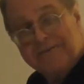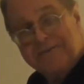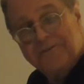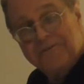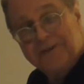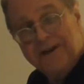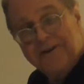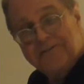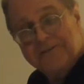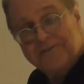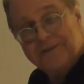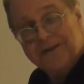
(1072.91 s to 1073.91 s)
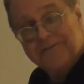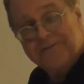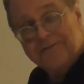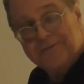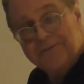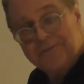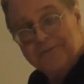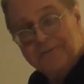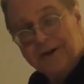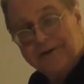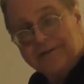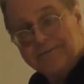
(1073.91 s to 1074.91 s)
with these two guys, and you
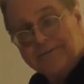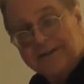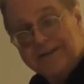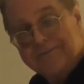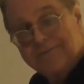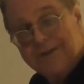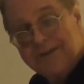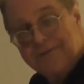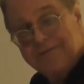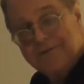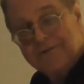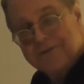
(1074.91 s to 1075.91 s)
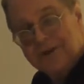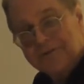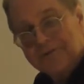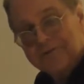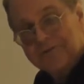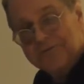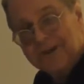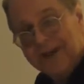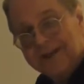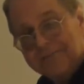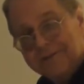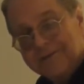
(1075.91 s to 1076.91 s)
know about the general
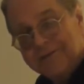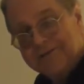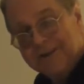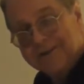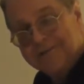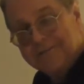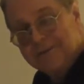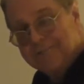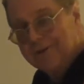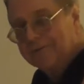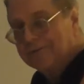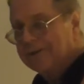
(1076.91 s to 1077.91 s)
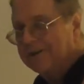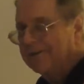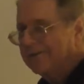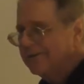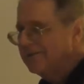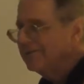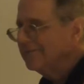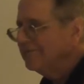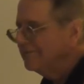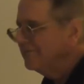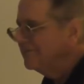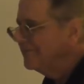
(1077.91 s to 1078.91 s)
understanding about the Second Amendment over here. You know?